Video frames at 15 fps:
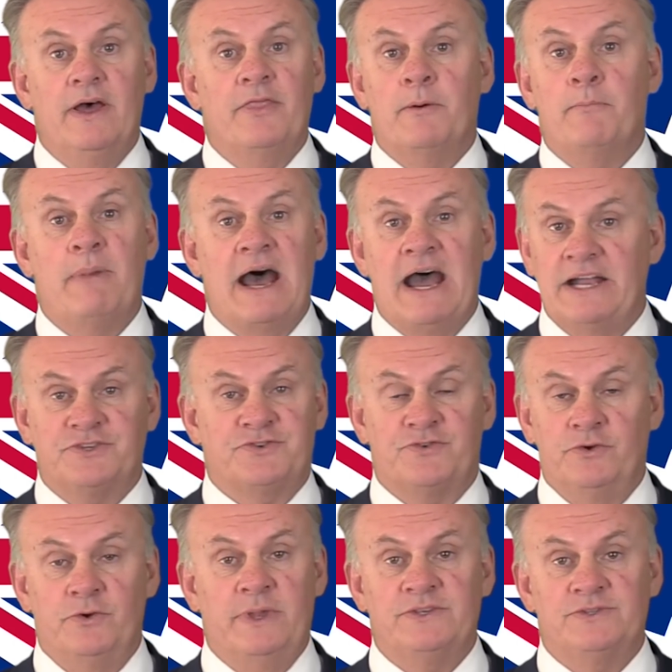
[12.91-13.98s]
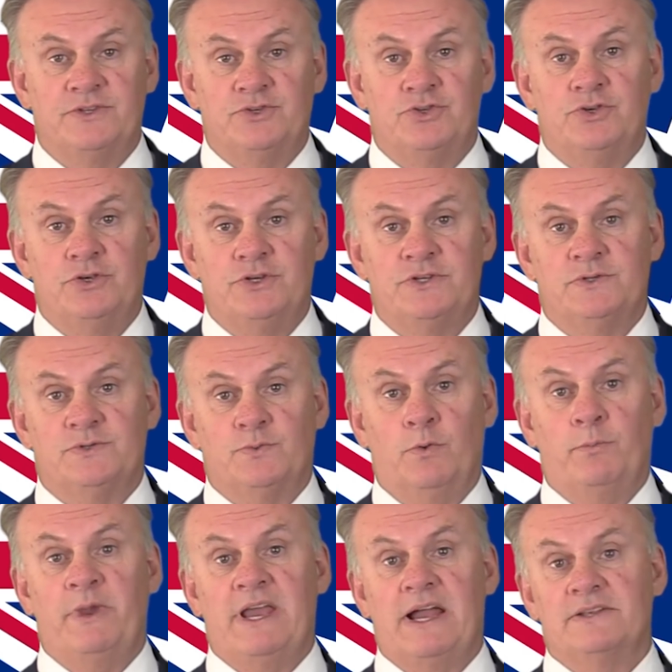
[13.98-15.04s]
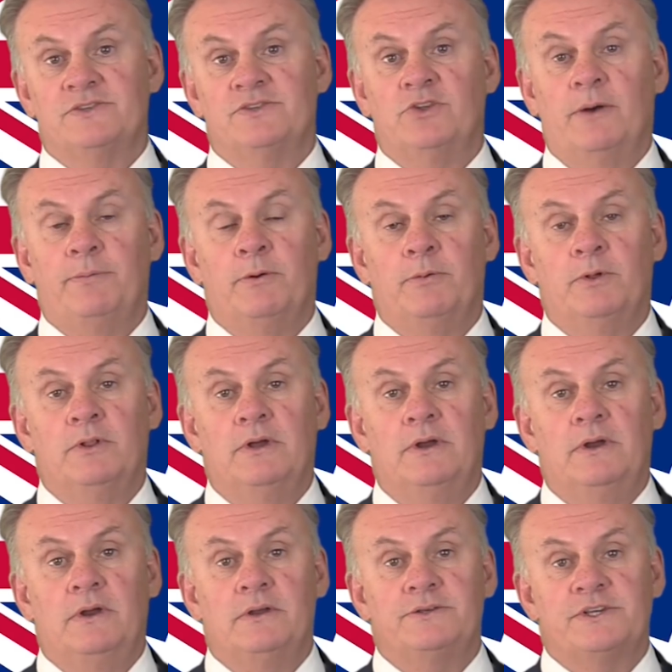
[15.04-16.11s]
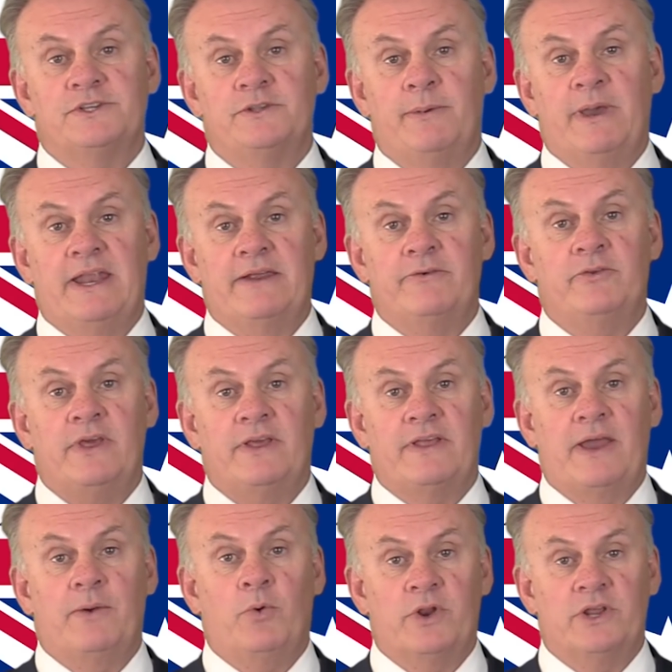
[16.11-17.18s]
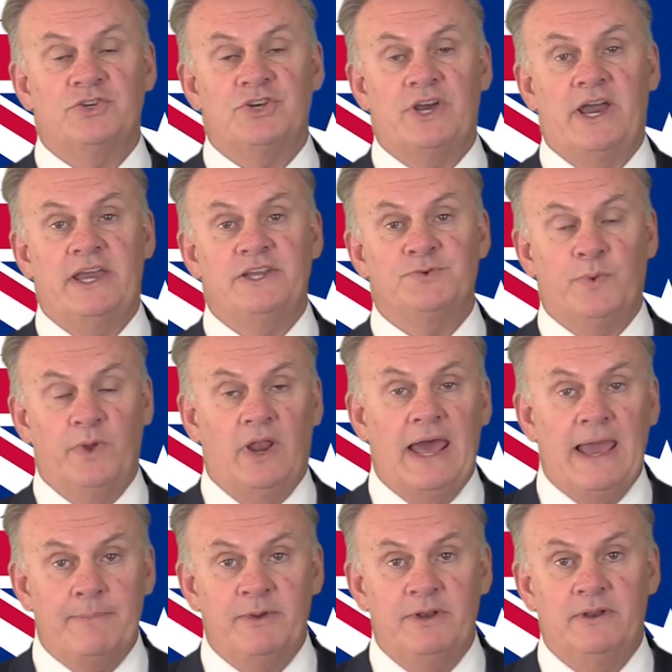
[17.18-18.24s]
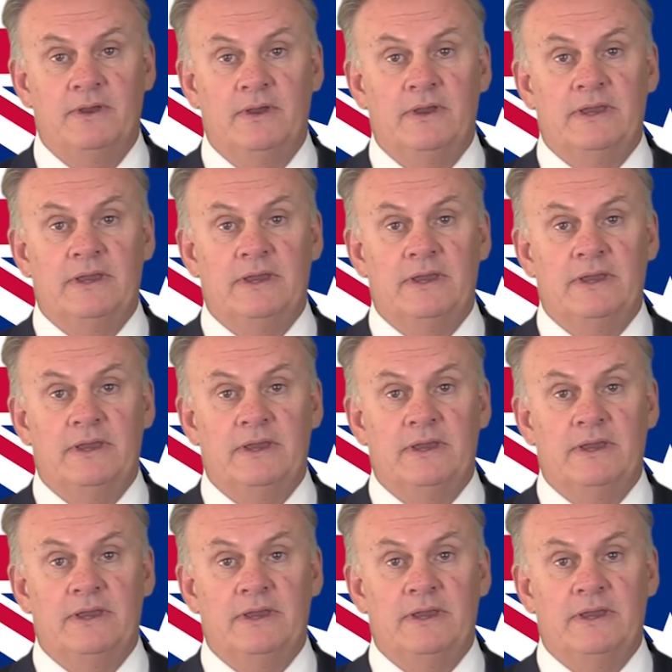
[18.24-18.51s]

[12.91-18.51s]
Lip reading: The march through institutions will be unstoppable. Just about everything they want to change will happen.